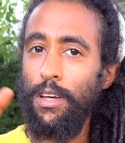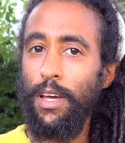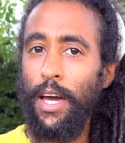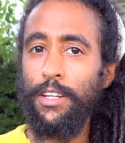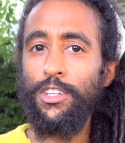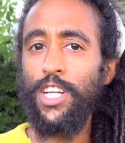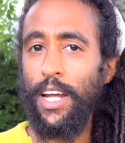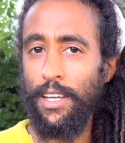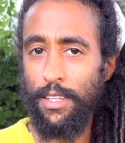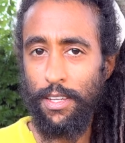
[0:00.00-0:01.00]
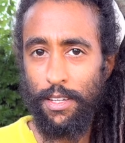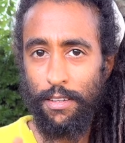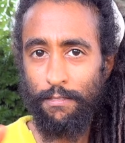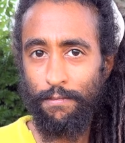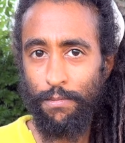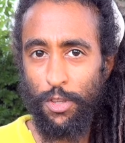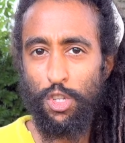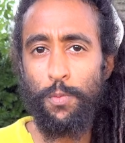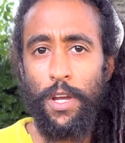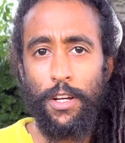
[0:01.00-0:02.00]
energetically,
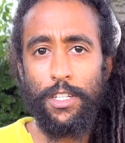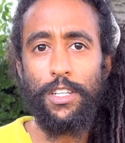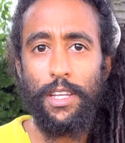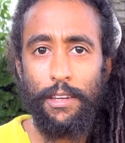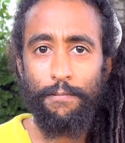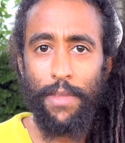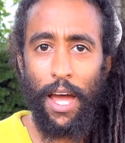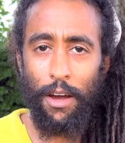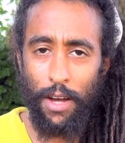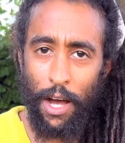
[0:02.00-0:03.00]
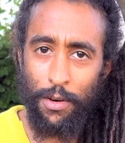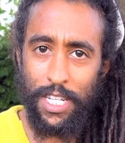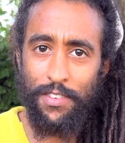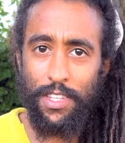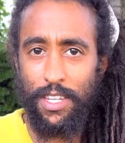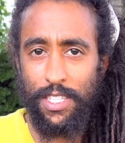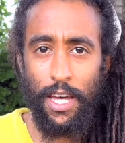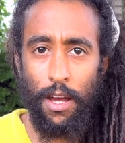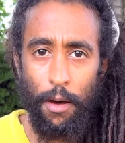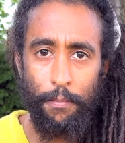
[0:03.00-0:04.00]
spiritually. How is everything
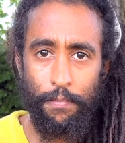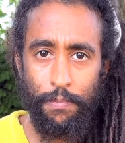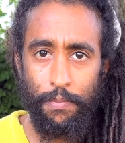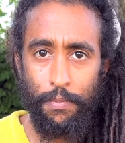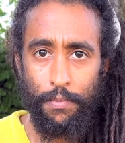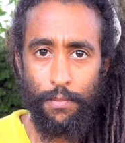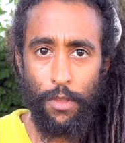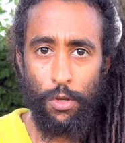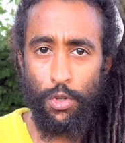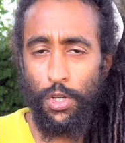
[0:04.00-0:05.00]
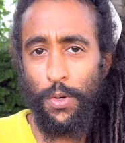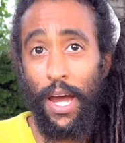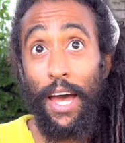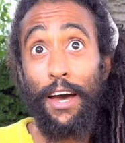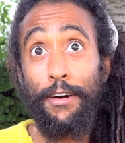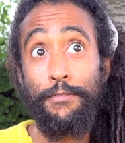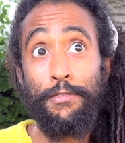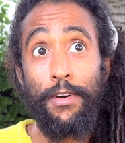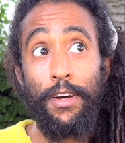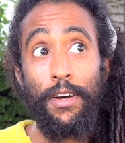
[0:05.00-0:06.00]
set up? Do you have
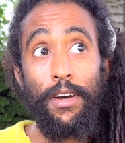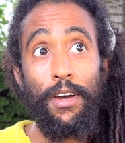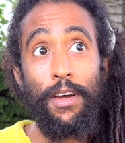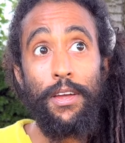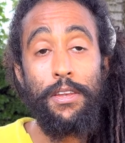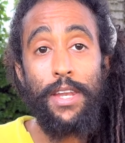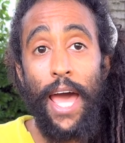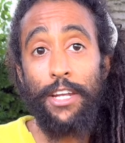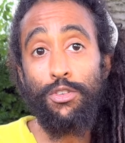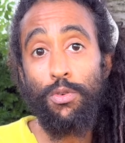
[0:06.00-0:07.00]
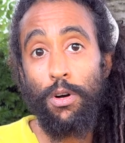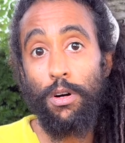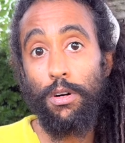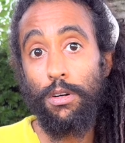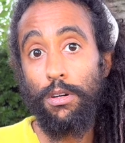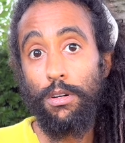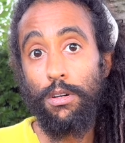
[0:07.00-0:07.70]
natural